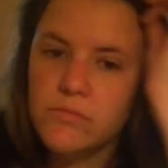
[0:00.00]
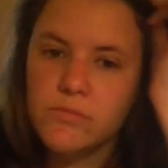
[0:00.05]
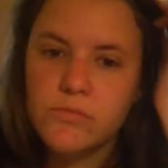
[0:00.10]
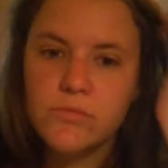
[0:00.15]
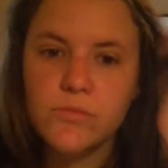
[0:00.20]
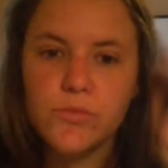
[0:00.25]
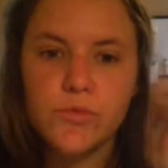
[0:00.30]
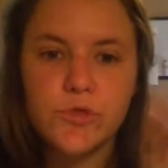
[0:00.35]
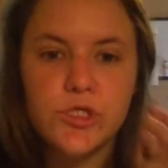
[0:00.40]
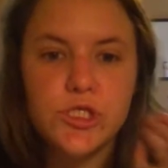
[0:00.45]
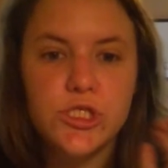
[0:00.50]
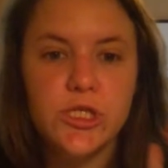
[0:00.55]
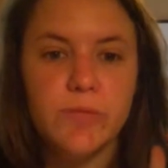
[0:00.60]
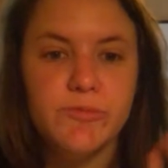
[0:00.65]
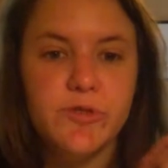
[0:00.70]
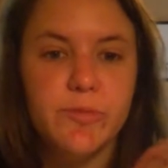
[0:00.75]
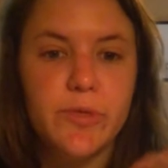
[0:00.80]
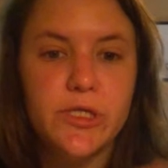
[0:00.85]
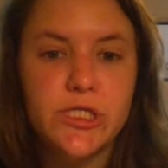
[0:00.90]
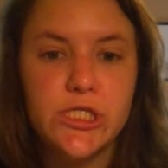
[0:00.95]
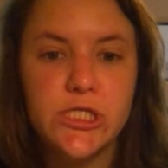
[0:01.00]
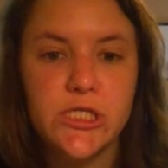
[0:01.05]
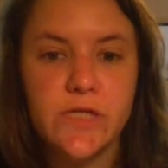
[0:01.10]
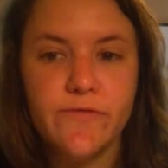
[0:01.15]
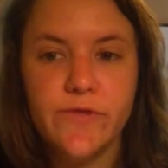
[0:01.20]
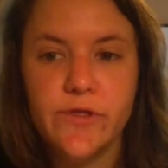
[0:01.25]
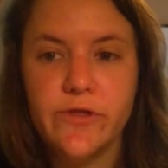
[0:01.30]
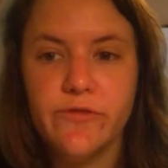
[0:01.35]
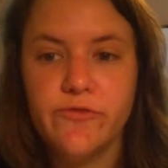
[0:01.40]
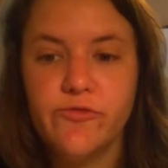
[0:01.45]
Let's dump a bunch of
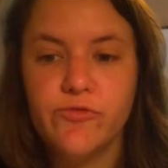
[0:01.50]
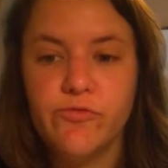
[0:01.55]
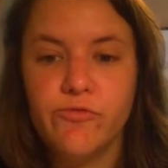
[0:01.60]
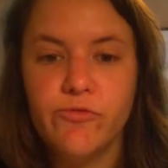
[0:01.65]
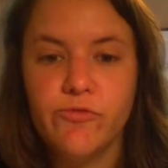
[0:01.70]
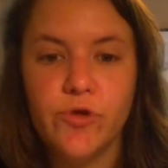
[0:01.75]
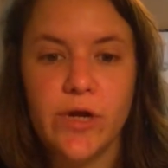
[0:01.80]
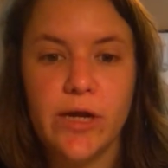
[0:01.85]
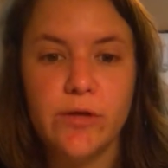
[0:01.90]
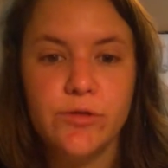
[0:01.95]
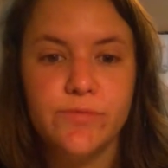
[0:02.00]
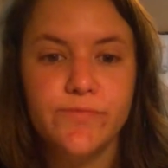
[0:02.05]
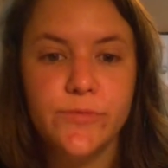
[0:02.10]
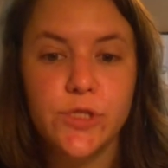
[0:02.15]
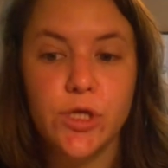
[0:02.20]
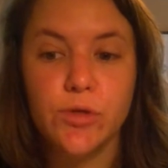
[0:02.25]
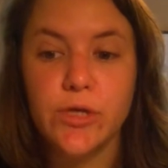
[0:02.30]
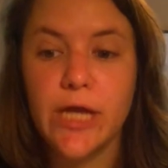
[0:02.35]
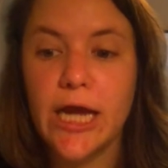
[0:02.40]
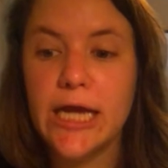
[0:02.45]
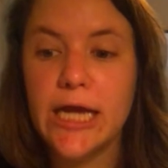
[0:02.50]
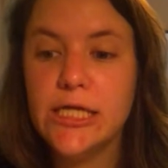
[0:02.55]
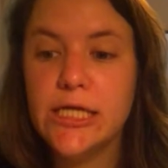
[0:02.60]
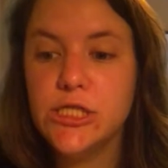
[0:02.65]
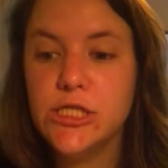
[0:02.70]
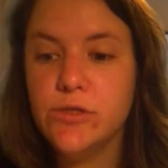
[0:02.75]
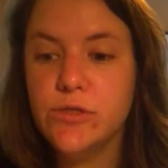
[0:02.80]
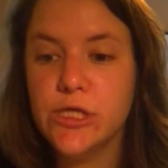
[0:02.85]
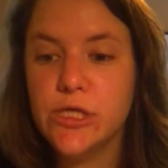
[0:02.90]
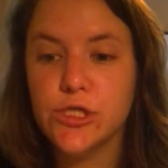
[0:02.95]
stuff on the ground. So
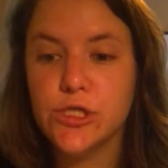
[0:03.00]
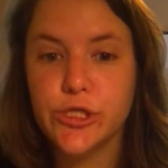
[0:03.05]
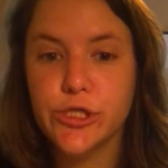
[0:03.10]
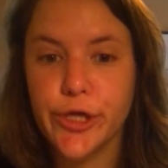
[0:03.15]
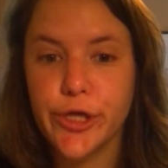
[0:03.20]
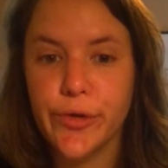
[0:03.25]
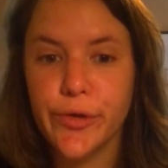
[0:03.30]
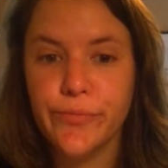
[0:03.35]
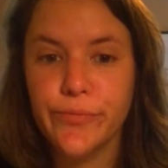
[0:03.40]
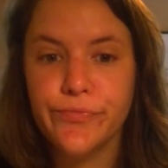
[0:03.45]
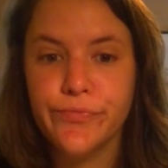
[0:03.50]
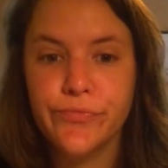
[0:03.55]
92 years ago